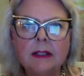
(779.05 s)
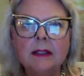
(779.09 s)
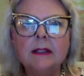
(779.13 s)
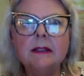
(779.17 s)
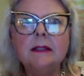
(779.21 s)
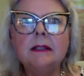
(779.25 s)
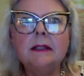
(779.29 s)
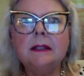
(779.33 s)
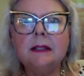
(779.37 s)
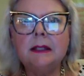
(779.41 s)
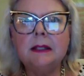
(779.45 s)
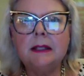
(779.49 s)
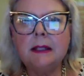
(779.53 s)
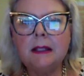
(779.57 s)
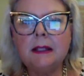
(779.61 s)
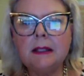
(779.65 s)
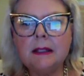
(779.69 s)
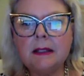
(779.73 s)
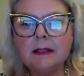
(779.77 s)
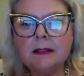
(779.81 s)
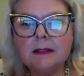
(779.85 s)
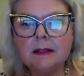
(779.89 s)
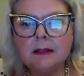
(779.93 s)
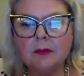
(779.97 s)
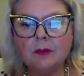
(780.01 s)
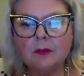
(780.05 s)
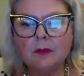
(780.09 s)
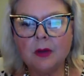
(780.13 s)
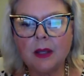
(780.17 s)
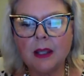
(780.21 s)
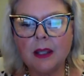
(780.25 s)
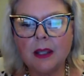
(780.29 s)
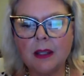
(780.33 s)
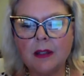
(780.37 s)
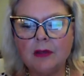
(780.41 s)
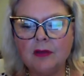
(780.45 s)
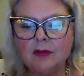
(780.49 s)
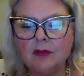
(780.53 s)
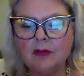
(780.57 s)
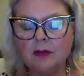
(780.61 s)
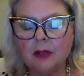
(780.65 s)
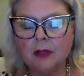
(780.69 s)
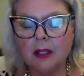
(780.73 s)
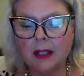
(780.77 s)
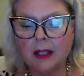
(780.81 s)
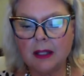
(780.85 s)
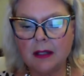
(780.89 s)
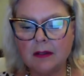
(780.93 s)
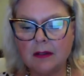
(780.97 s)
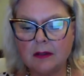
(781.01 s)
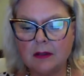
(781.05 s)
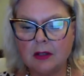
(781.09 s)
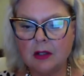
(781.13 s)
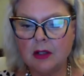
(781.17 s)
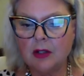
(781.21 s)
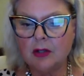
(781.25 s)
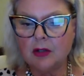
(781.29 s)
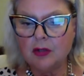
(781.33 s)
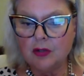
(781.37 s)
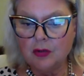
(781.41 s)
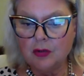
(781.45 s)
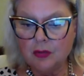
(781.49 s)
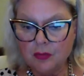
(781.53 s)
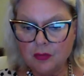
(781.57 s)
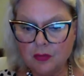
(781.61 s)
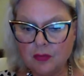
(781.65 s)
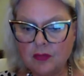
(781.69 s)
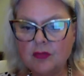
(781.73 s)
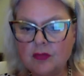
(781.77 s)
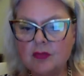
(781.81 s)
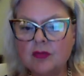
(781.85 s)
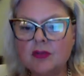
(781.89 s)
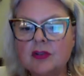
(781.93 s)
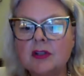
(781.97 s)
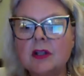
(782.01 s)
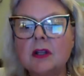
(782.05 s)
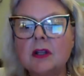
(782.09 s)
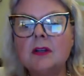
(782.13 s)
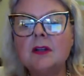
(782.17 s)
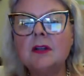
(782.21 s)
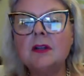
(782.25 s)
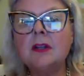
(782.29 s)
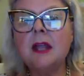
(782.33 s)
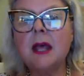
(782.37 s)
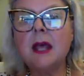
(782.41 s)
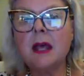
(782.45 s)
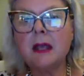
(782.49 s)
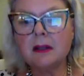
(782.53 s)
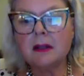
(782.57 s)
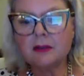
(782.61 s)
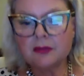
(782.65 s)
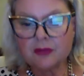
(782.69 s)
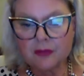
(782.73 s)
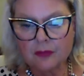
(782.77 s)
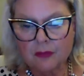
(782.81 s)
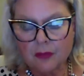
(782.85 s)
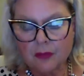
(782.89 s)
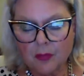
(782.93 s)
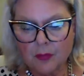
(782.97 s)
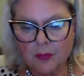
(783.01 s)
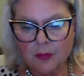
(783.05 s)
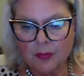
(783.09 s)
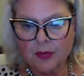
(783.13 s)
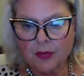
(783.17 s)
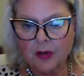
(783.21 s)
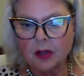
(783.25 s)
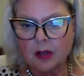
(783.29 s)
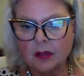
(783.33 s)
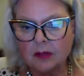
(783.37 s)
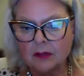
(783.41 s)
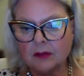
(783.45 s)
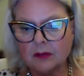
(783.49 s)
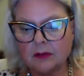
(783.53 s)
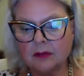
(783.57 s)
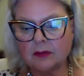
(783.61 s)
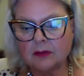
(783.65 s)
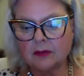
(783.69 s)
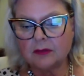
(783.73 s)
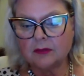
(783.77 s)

the easy way you can use natural products